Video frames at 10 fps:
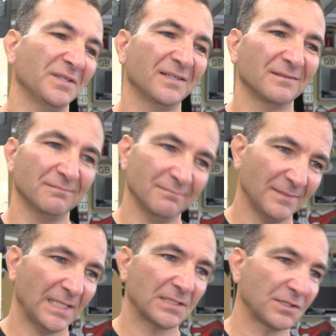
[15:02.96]

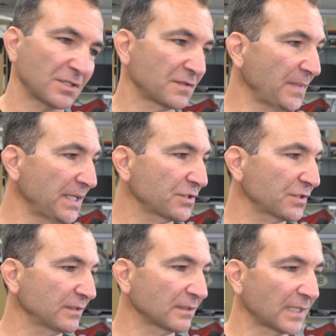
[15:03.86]
done, as I just
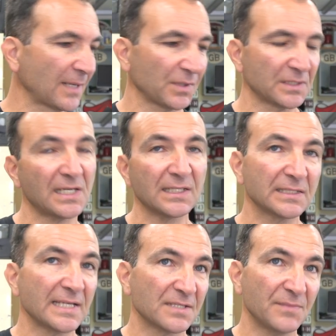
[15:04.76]
mentioned, a couple of
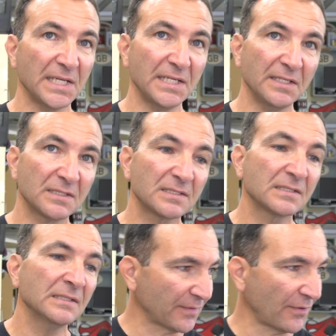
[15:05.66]
Targa
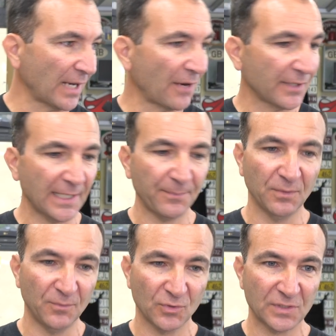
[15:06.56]
Tasmanias. There are a
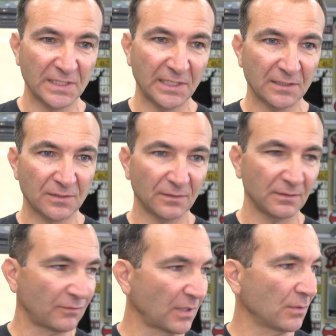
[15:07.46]
couple of more stickers on
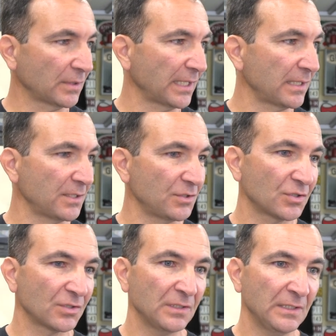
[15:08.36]
the roll
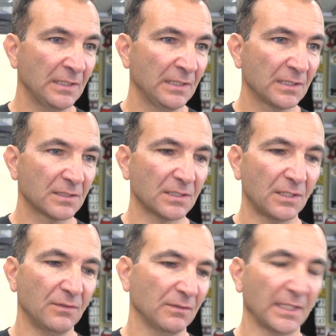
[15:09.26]
cage.
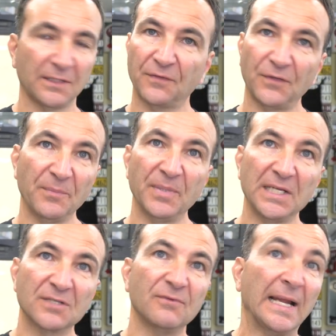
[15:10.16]
So like a Three
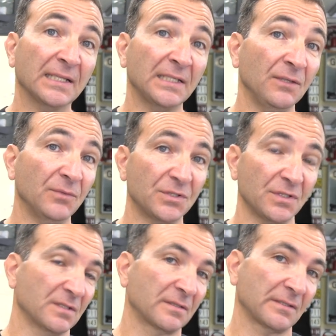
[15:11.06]
Peaks Rally, which
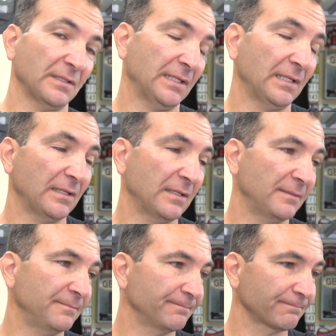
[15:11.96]
is
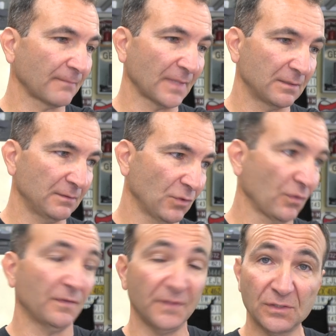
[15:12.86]

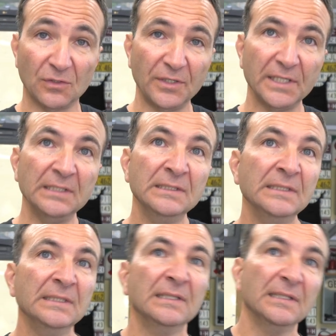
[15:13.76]
Northern Victoria,
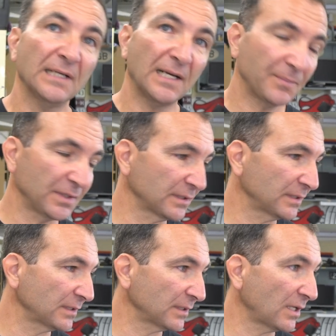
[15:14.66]
up in
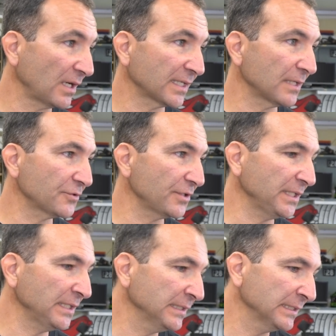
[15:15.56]
the high
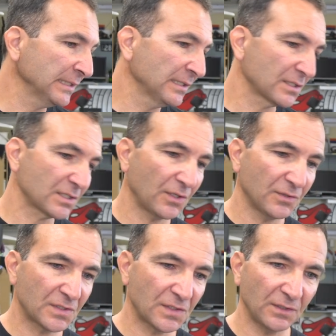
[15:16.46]
country.
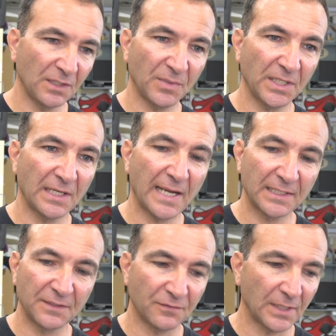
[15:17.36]
So certainly been an
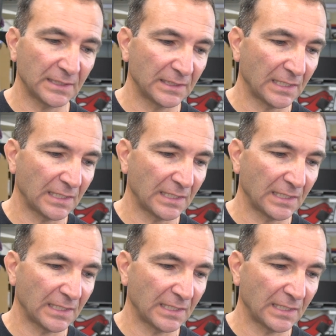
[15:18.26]
active rally